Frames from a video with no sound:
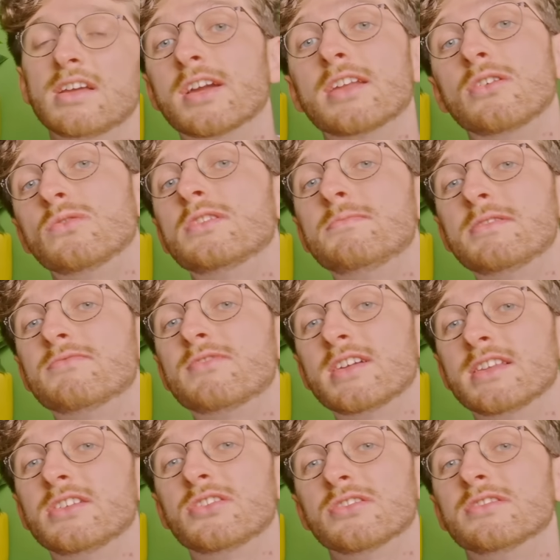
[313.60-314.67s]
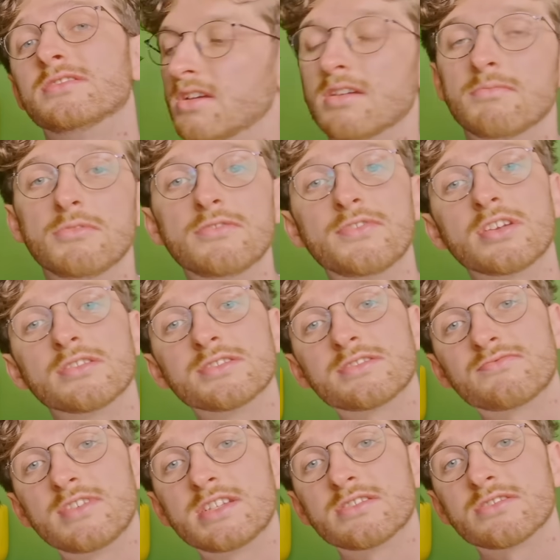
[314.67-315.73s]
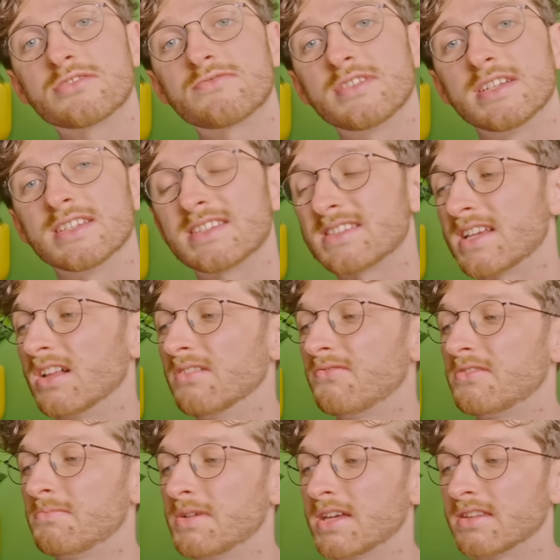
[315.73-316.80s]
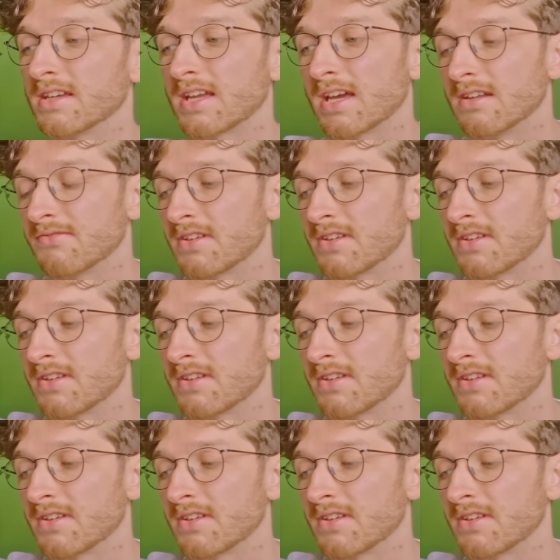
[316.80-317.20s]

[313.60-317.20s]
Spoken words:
can only be really good. Moving on to Regent Street itself, the bit that kind of